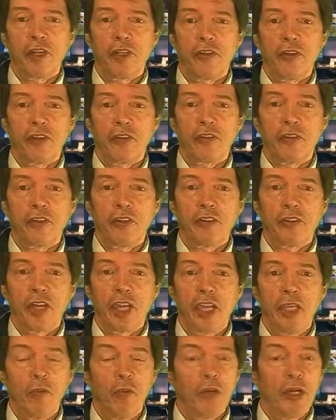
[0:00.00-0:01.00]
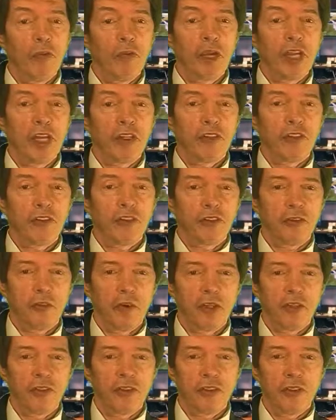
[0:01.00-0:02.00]
then this is a win-win
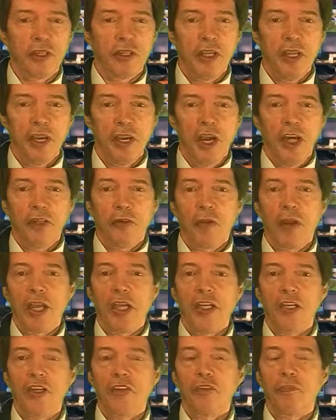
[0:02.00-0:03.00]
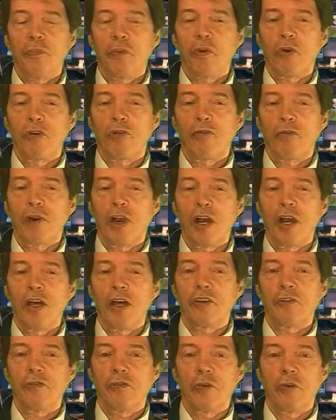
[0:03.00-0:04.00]
situation. Underwriting is important for
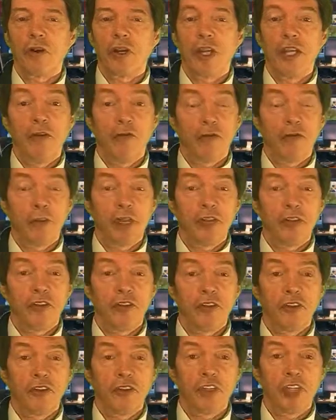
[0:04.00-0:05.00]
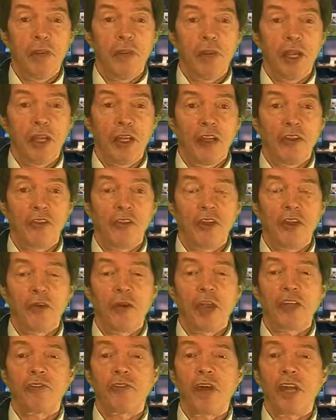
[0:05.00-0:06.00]
us. For information, just email us,
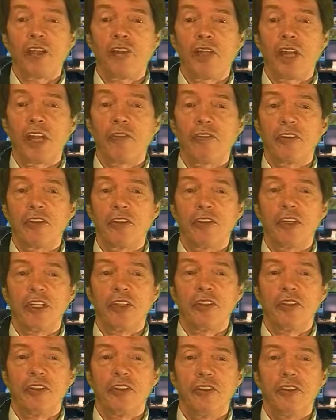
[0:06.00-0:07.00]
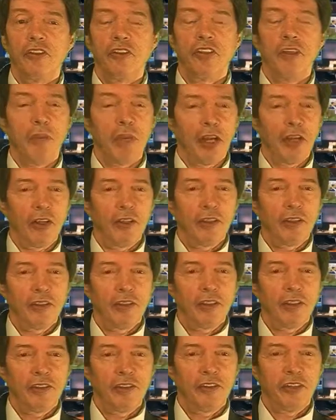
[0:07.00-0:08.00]

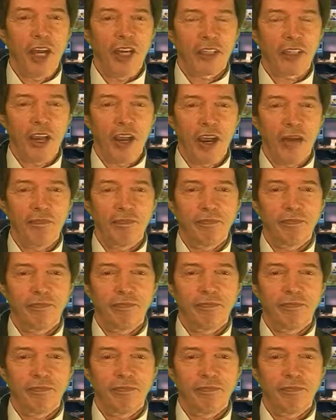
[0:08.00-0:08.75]
grassvalleytelevision@gmail.com.